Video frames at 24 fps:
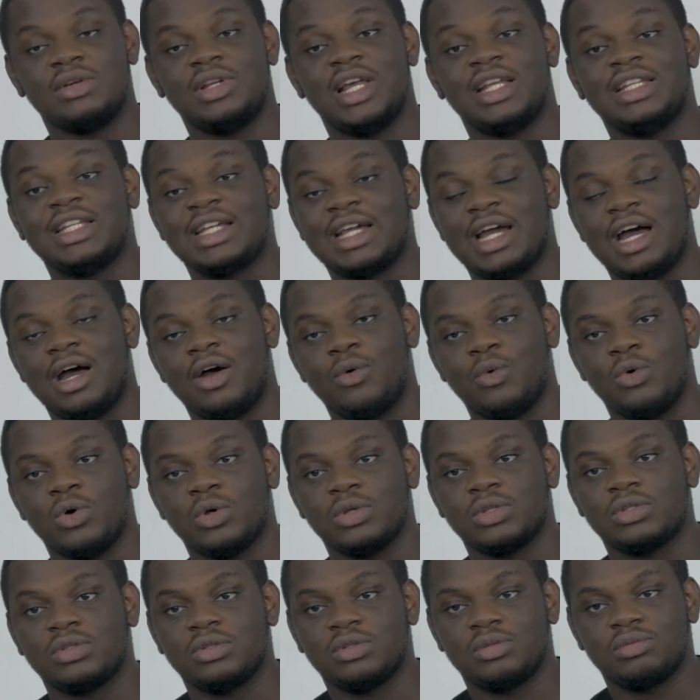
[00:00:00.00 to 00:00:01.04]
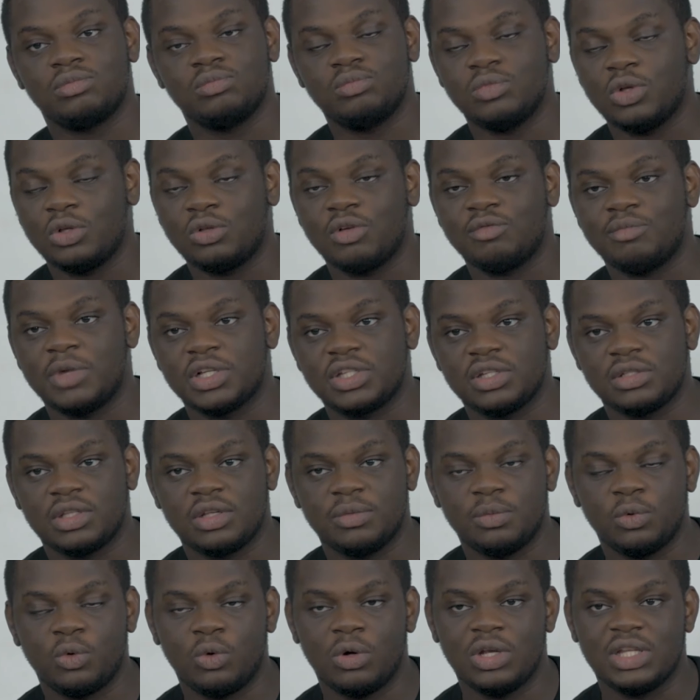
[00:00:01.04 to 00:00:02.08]
held that the car was not of
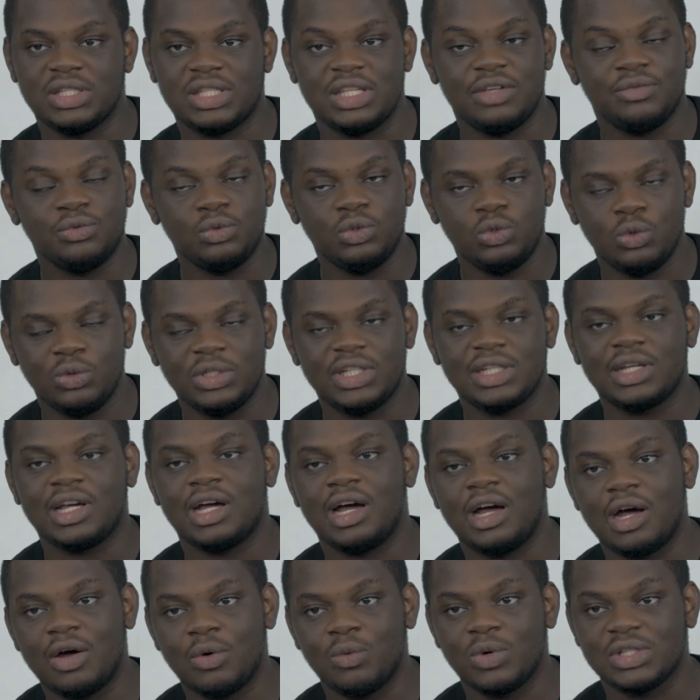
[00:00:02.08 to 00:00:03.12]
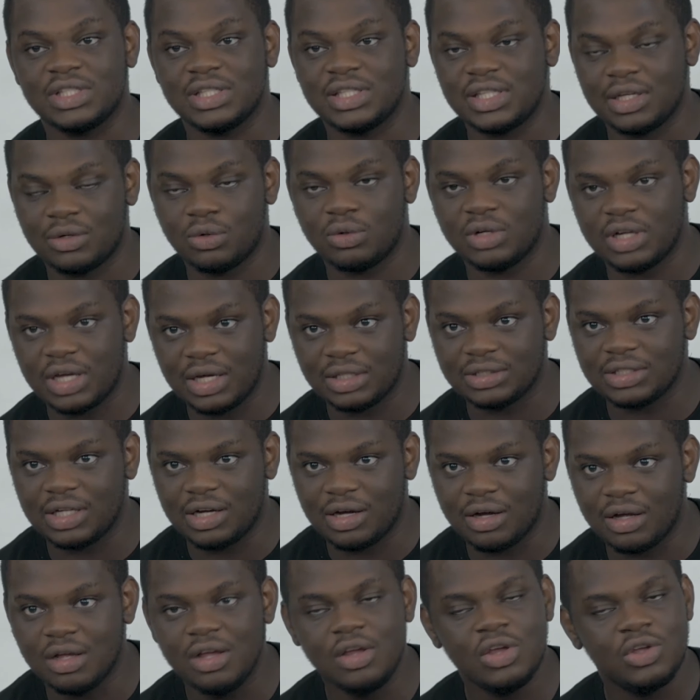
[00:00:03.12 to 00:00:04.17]
merchantable quality, even though the car was a second-hand
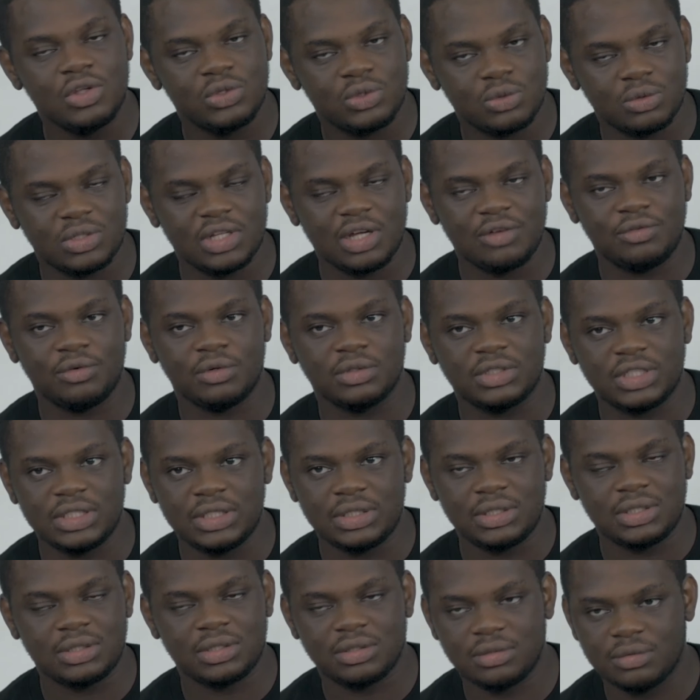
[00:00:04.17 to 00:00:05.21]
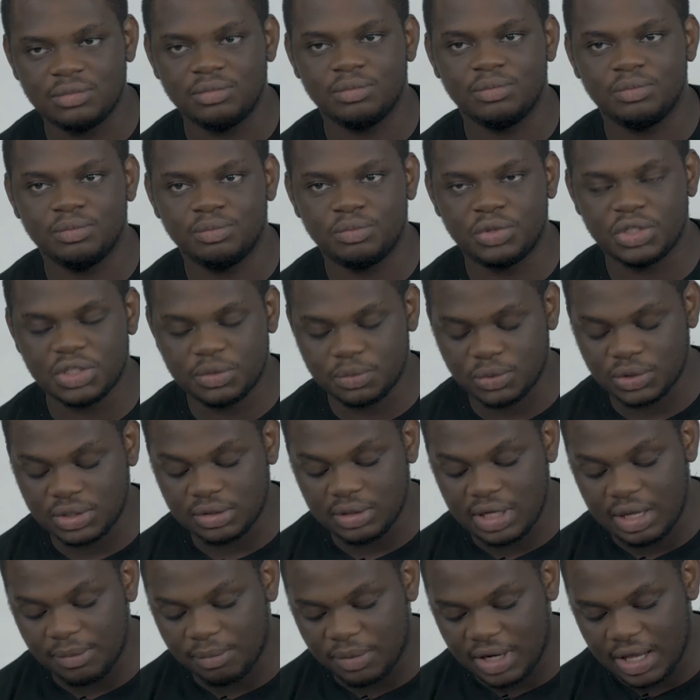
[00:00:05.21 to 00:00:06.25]
car. So therefore, this principle
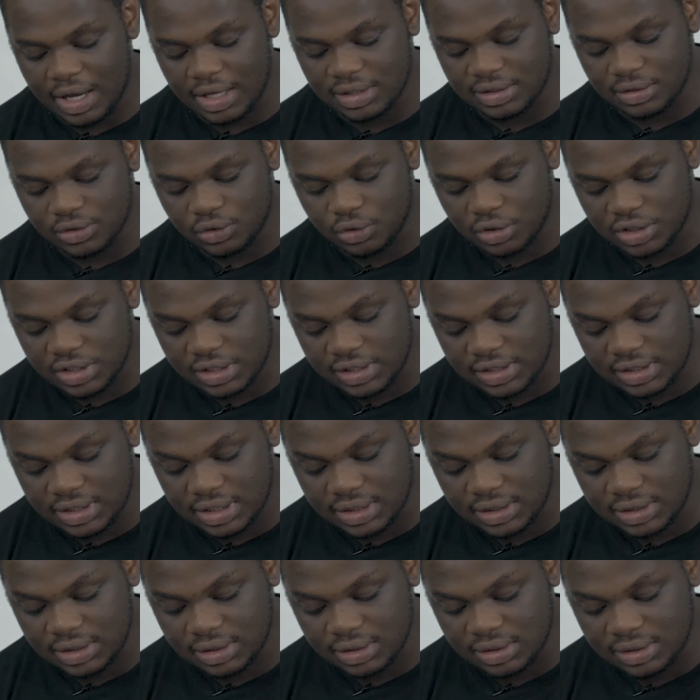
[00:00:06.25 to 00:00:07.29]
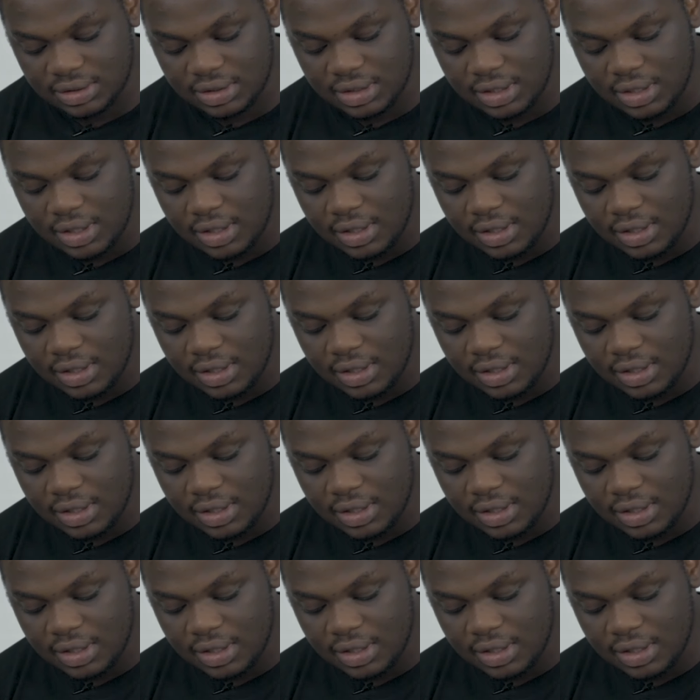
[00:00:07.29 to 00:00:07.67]
still applies in such instances.